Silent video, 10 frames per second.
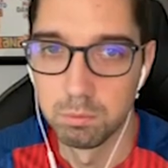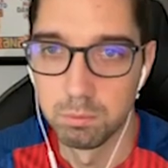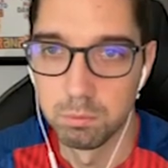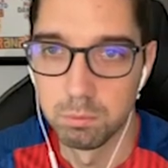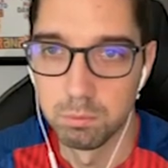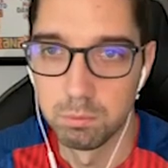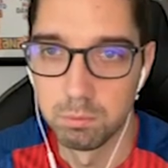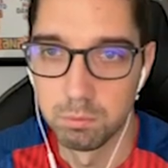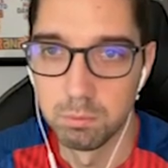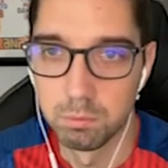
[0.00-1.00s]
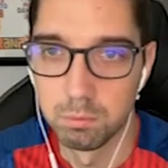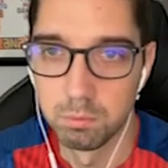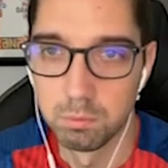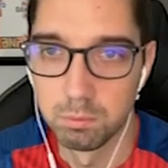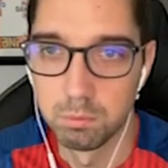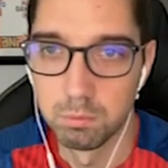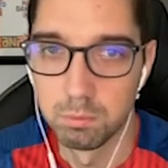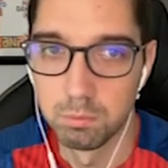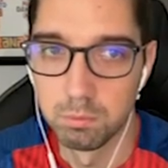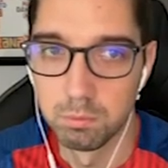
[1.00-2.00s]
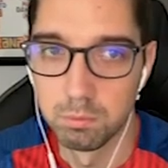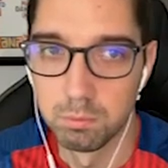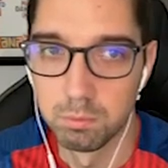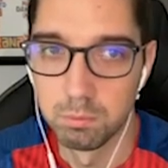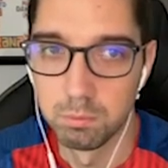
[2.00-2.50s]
[no speech]